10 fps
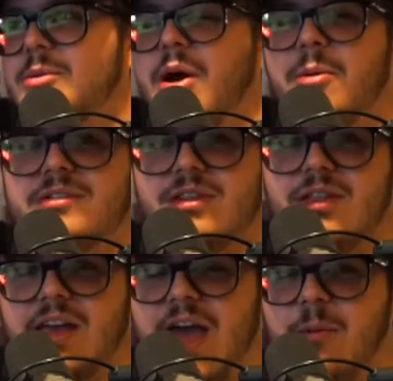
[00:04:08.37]
We always did
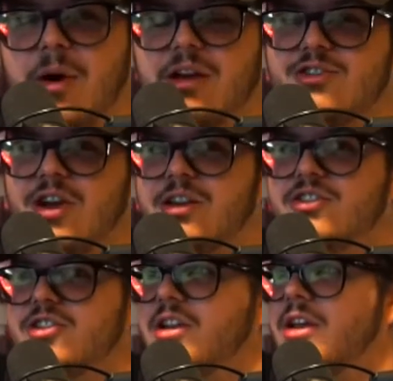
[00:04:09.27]
the catwalk
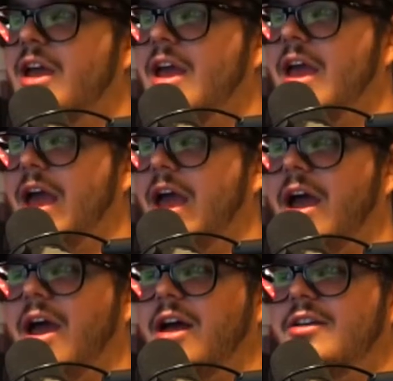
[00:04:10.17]
strategy,
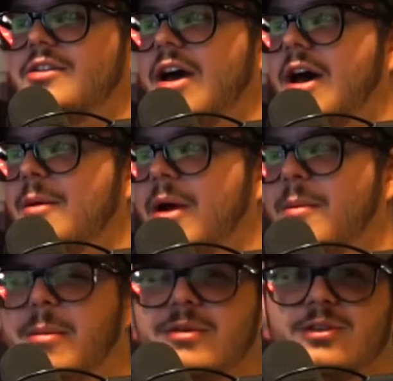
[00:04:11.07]
and I
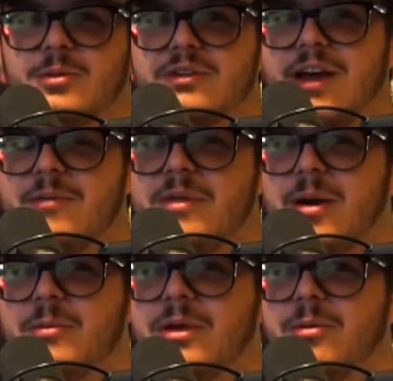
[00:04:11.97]
remember this one time
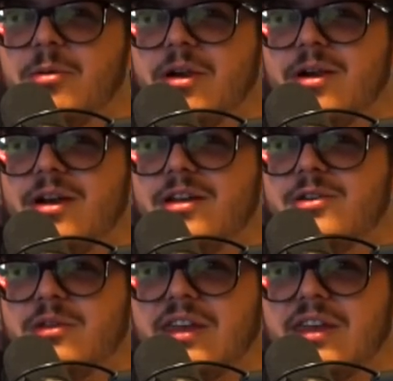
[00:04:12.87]
that we were doing the